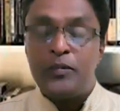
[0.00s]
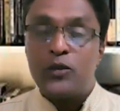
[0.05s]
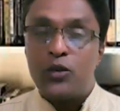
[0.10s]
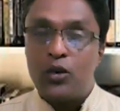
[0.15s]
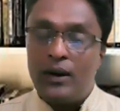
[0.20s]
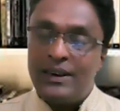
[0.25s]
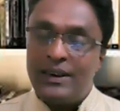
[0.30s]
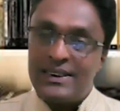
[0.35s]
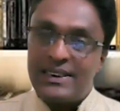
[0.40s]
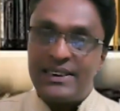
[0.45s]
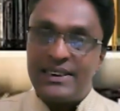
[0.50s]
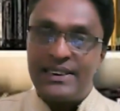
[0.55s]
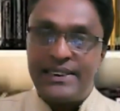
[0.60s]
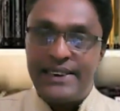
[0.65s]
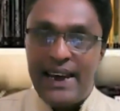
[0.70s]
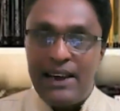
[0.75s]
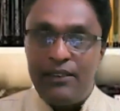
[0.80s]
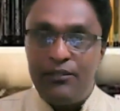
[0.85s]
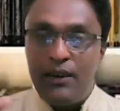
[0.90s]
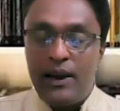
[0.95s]
So
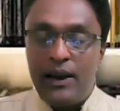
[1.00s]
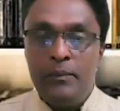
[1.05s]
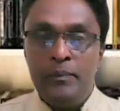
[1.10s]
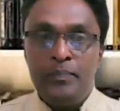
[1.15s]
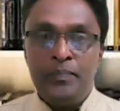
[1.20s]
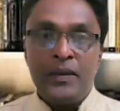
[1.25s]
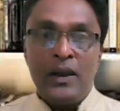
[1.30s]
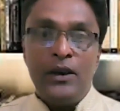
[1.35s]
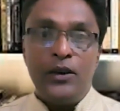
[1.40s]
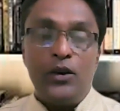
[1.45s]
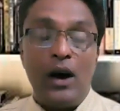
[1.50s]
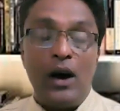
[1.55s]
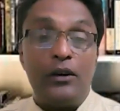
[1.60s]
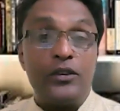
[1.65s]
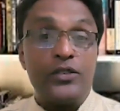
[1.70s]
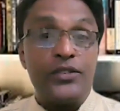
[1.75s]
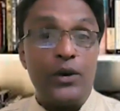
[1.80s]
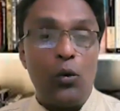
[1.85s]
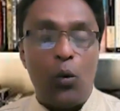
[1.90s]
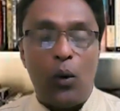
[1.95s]
same way, you have
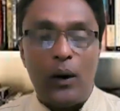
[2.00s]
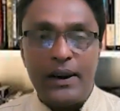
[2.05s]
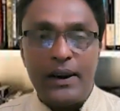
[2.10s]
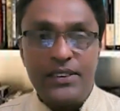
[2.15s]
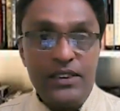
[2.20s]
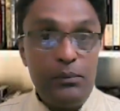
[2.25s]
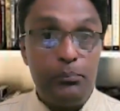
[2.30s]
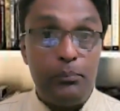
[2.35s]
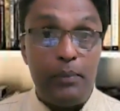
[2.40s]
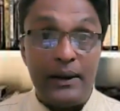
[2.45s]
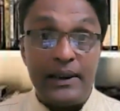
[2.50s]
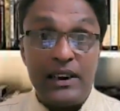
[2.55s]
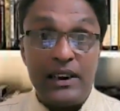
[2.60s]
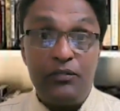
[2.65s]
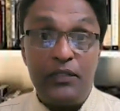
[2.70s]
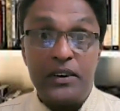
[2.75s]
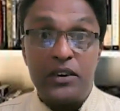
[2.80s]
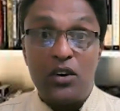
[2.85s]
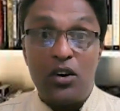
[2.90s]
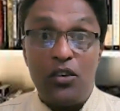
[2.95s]
to see what is the
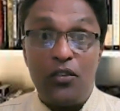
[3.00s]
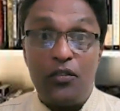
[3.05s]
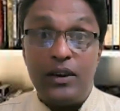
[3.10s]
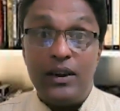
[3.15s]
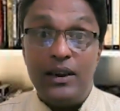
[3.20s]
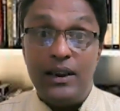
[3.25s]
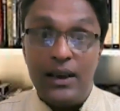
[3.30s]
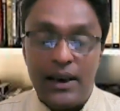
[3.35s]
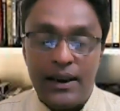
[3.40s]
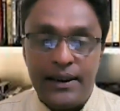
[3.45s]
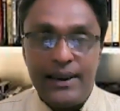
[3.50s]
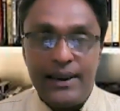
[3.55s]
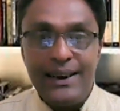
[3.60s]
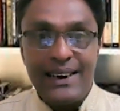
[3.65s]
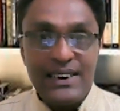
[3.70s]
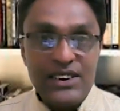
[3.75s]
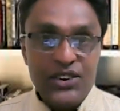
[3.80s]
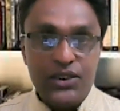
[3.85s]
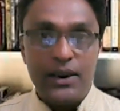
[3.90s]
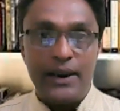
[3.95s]
benefit of learning
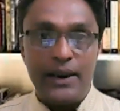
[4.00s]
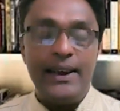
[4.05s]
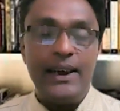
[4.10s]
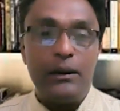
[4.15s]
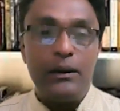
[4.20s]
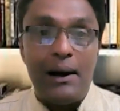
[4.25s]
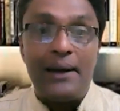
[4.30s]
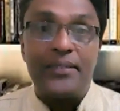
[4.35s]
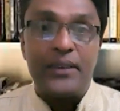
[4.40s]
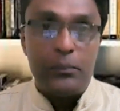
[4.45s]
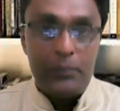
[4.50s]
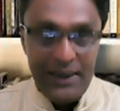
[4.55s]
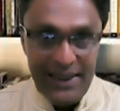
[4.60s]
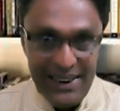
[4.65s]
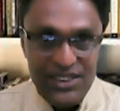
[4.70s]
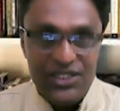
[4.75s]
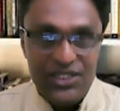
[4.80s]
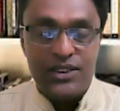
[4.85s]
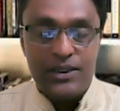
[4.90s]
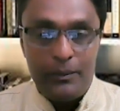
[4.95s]
and studying
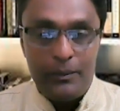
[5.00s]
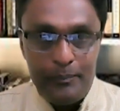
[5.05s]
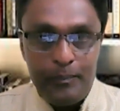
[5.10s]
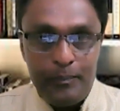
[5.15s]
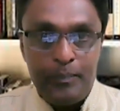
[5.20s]
mathematics.